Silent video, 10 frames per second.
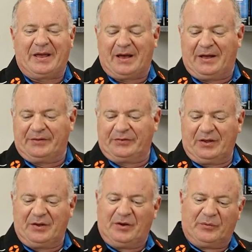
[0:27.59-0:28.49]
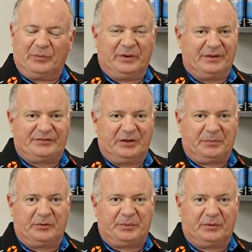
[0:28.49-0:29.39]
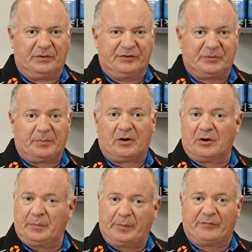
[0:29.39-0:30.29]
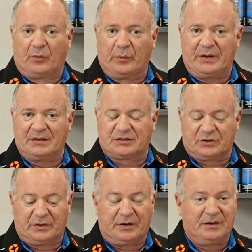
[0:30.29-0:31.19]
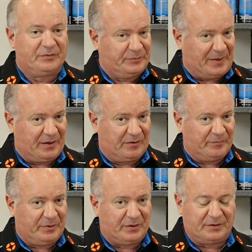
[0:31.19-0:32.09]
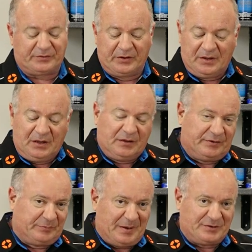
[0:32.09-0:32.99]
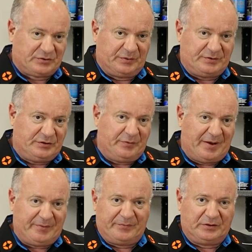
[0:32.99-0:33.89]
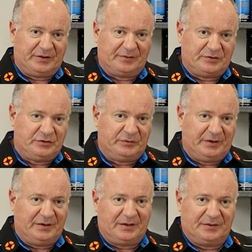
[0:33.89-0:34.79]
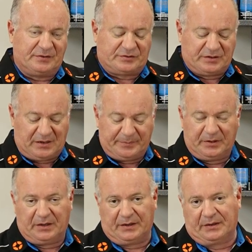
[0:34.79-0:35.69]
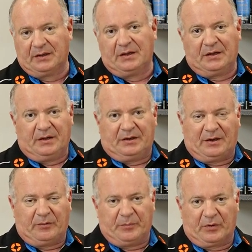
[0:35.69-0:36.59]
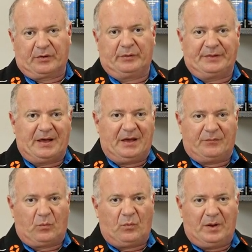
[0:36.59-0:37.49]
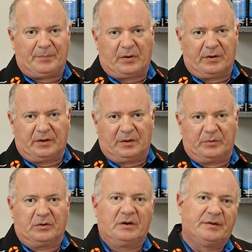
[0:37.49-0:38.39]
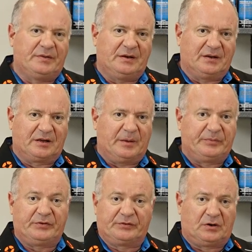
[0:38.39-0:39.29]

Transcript: guys, really simple to pull this apart. Before we get started, speaking of parts, let's make sure that you have everything that you need to get this job done. Now with Mercury, they have one part number that encompasses